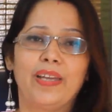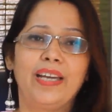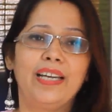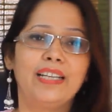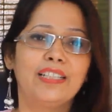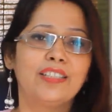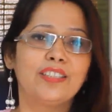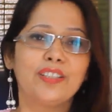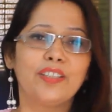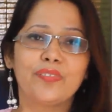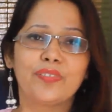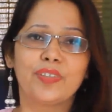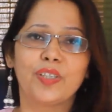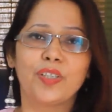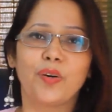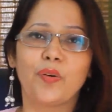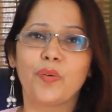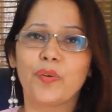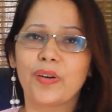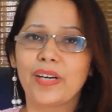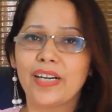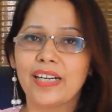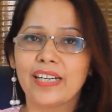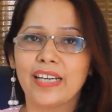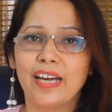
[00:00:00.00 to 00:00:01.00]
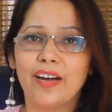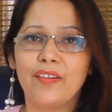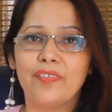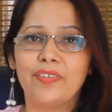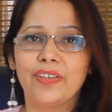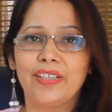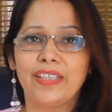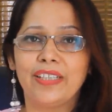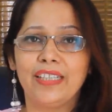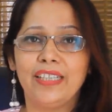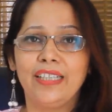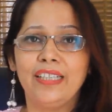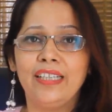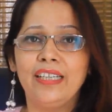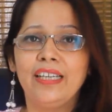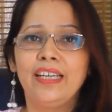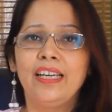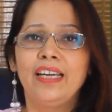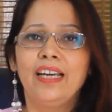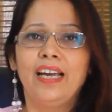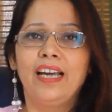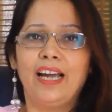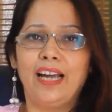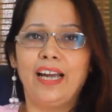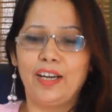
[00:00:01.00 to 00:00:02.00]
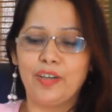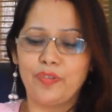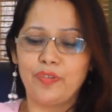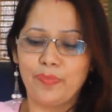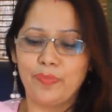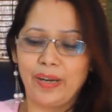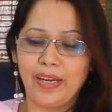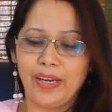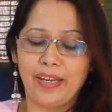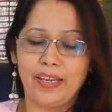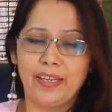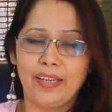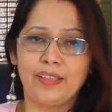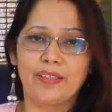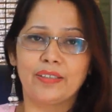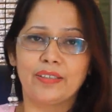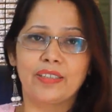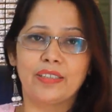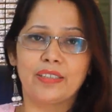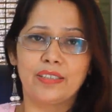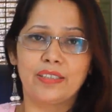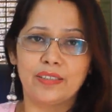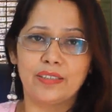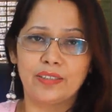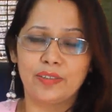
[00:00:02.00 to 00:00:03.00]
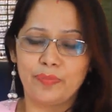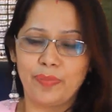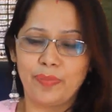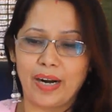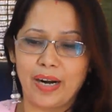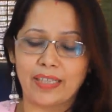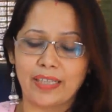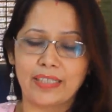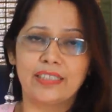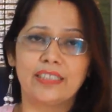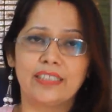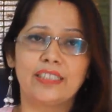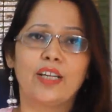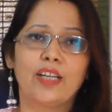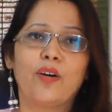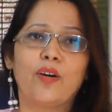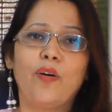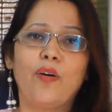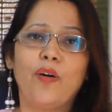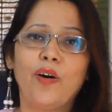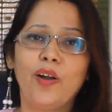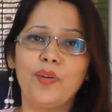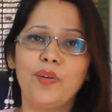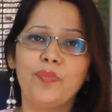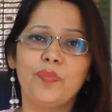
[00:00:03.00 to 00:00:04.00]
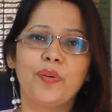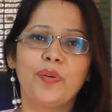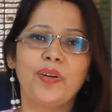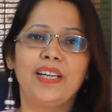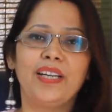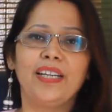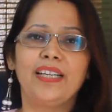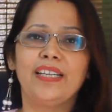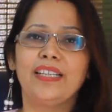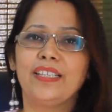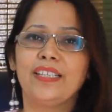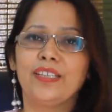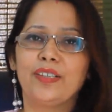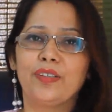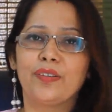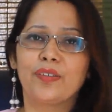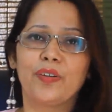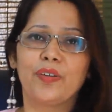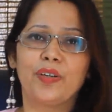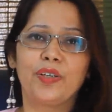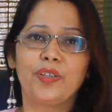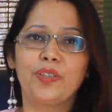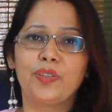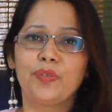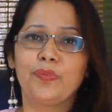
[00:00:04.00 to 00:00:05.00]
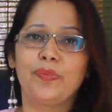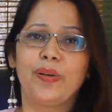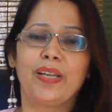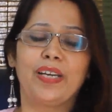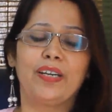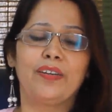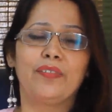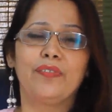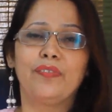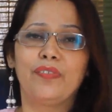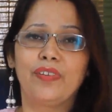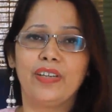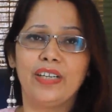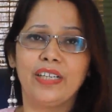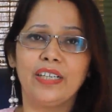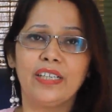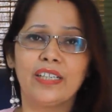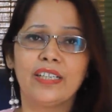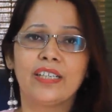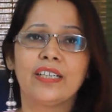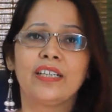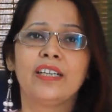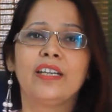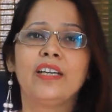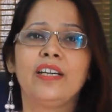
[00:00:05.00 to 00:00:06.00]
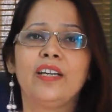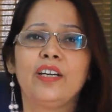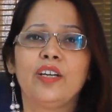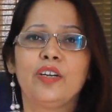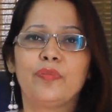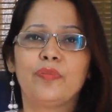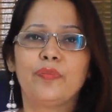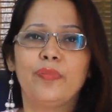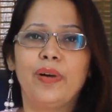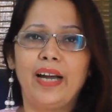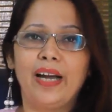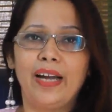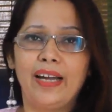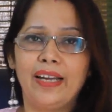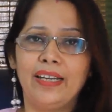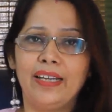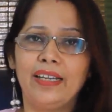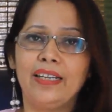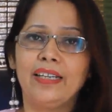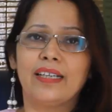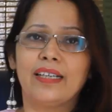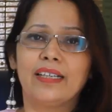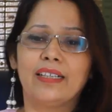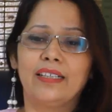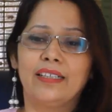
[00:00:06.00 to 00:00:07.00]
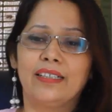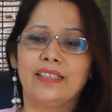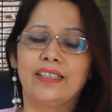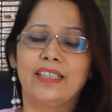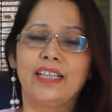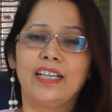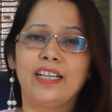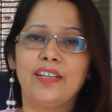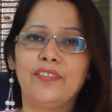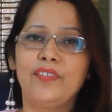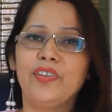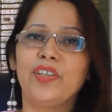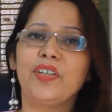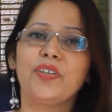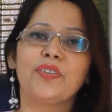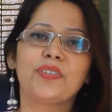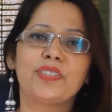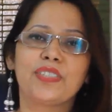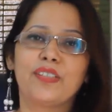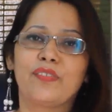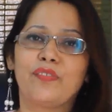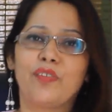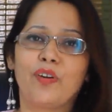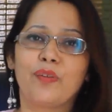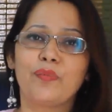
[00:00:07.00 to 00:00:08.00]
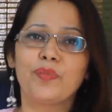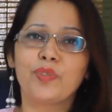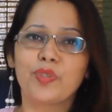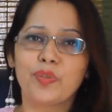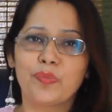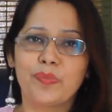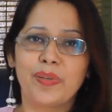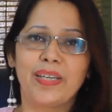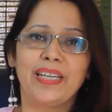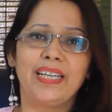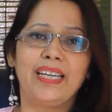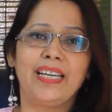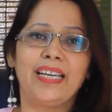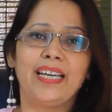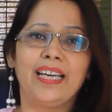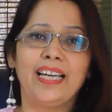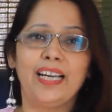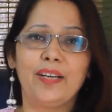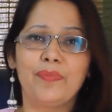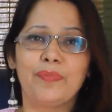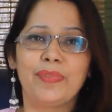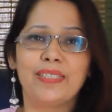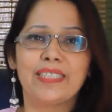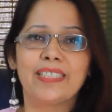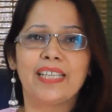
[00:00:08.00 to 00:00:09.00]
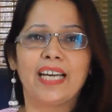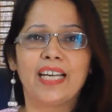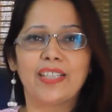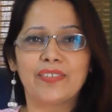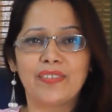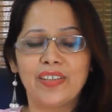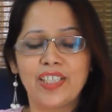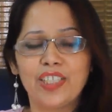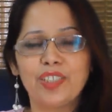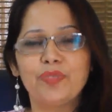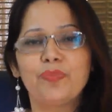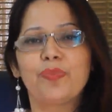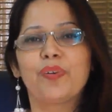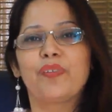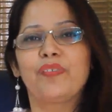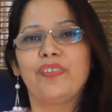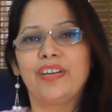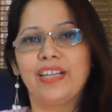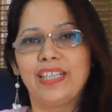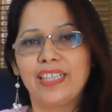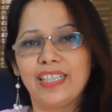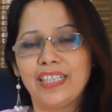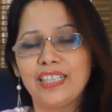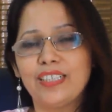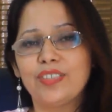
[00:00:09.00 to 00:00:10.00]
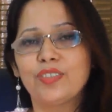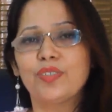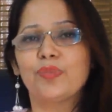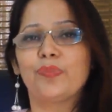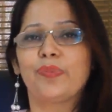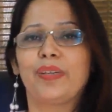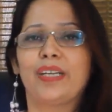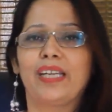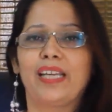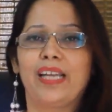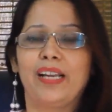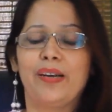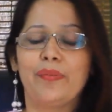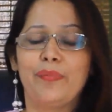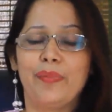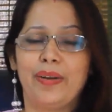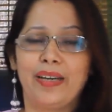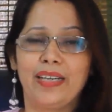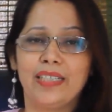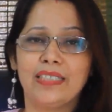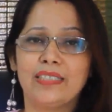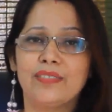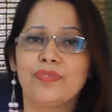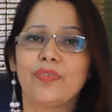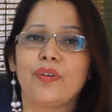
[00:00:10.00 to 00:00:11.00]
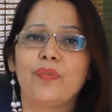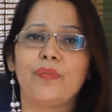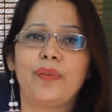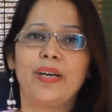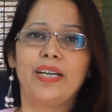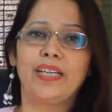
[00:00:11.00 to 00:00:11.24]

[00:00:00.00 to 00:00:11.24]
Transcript: health of the oral cavity, and by the practicing the oil pulling, you're going to benefit by relieving yourself from so many ailments, as well as preventing so many ailments from